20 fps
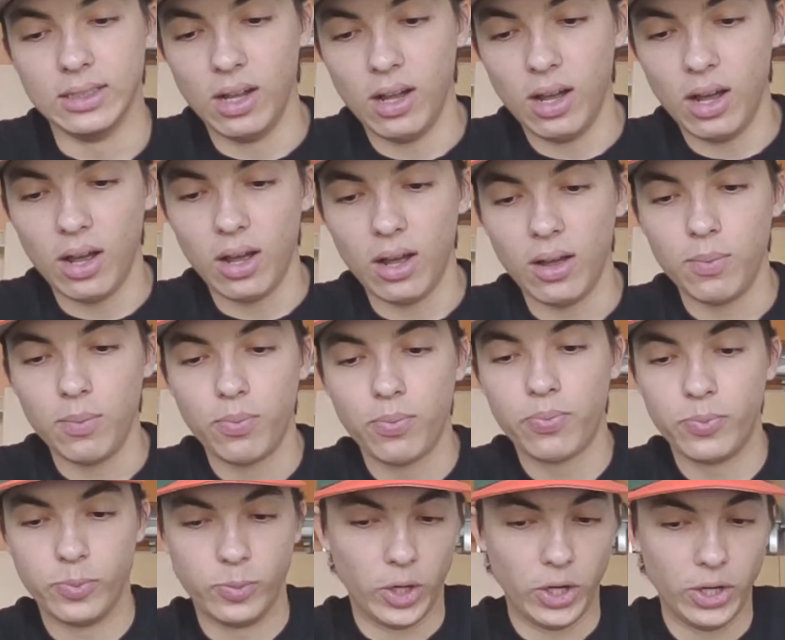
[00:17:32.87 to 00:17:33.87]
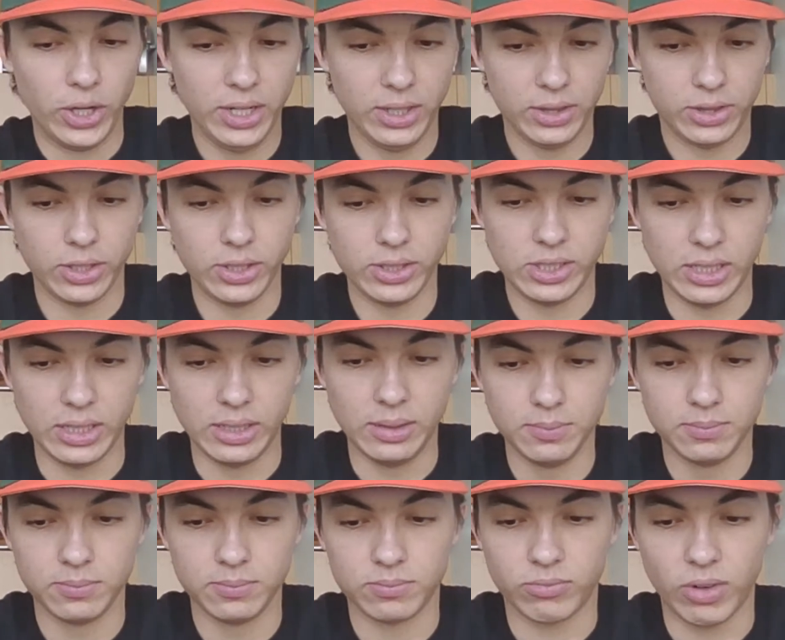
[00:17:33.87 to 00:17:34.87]

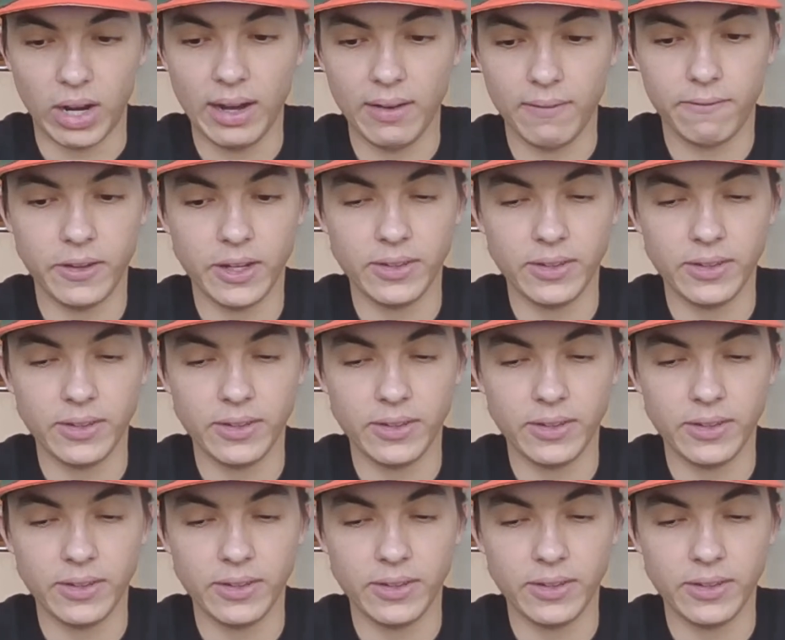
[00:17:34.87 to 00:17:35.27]
30-13, right?